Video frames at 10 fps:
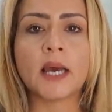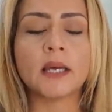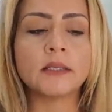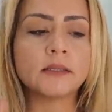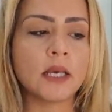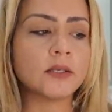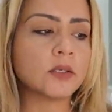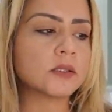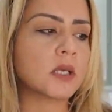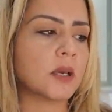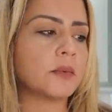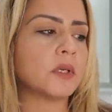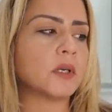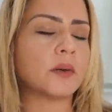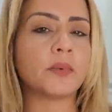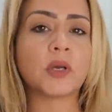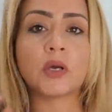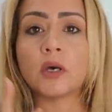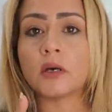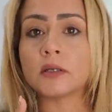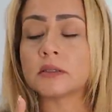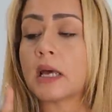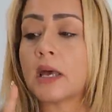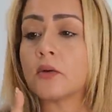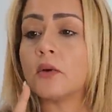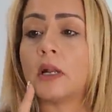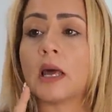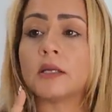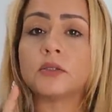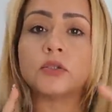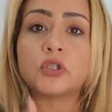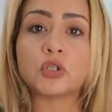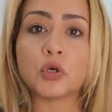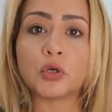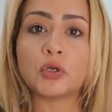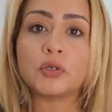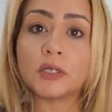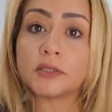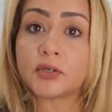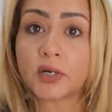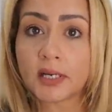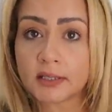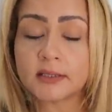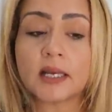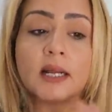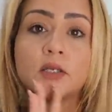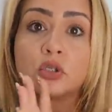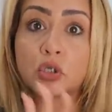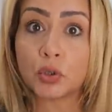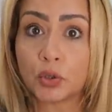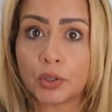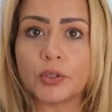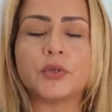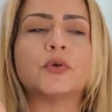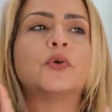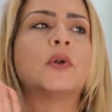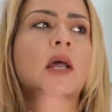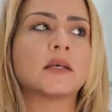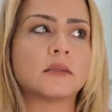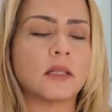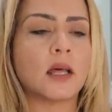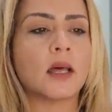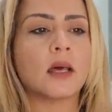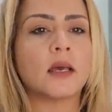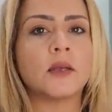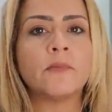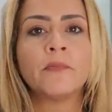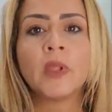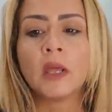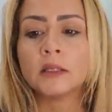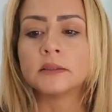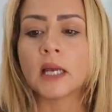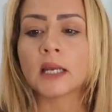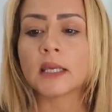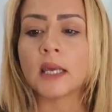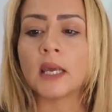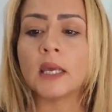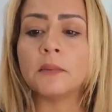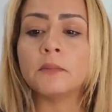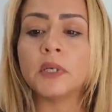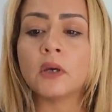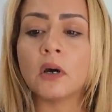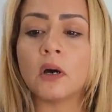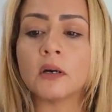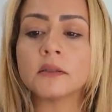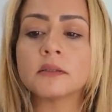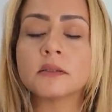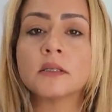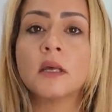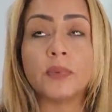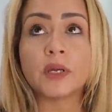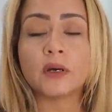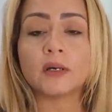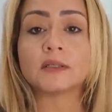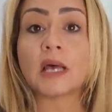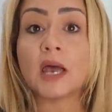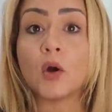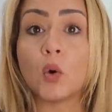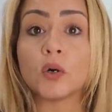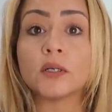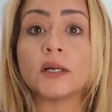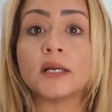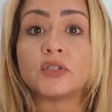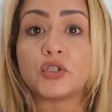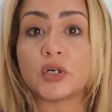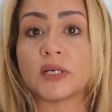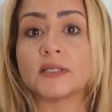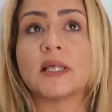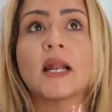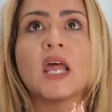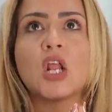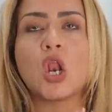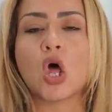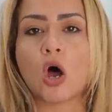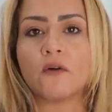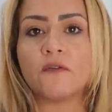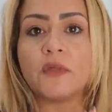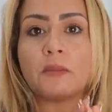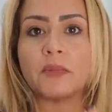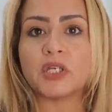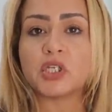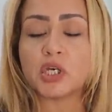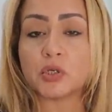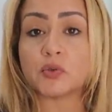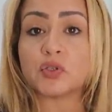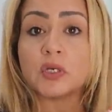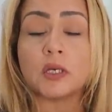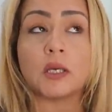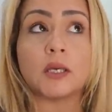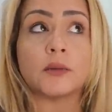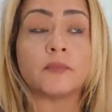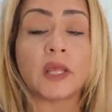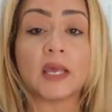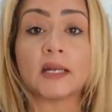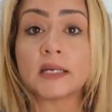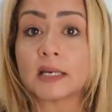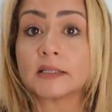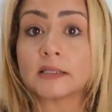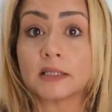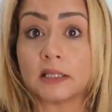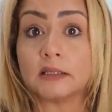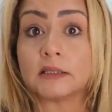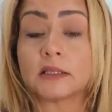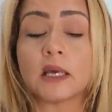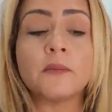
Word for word: guys, I just came here because I would like to show you the dress that I told you last night that came because because I ordered a dress that I love that Misha used in Erica's quince,